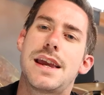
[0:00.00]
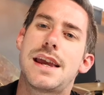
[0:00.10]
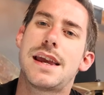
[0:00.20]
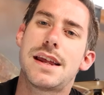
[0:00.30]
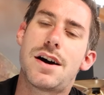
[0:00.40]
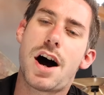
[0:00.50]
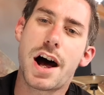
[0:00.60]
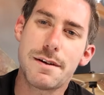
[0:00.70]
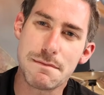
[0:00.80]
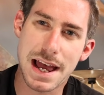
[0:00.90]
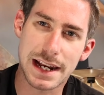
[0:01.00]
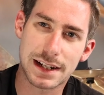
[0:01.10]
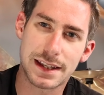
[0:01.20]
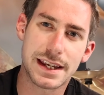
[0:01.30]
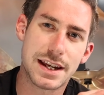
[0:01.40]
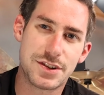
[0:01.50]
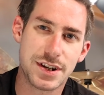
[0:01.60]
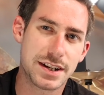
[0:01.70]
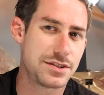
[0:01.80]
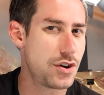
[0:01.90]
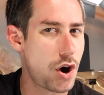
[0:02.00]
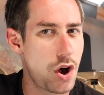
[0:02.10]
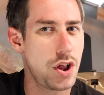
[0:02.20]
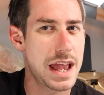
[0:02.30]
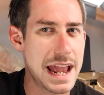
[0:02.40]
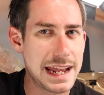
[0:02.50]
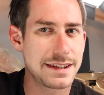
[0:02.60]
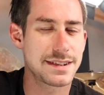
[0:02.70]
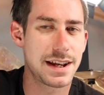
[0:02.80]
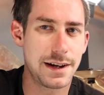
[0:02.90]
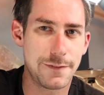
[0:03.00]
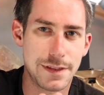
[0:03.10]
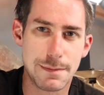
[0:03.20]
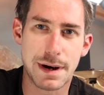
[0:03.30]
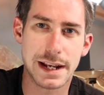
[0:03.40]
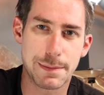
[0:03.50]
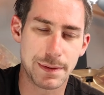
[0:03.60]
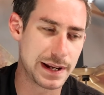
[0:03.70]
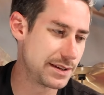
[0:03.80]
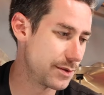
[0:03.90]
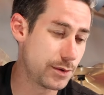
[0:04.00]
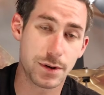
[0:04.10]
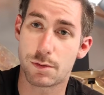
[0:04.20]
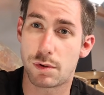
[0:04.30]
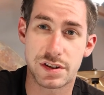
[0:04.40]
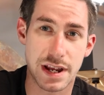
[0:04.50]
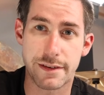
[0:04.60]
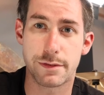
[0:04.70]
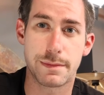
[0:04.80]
it automatically adjusts all 8 of the mic pre's or whichever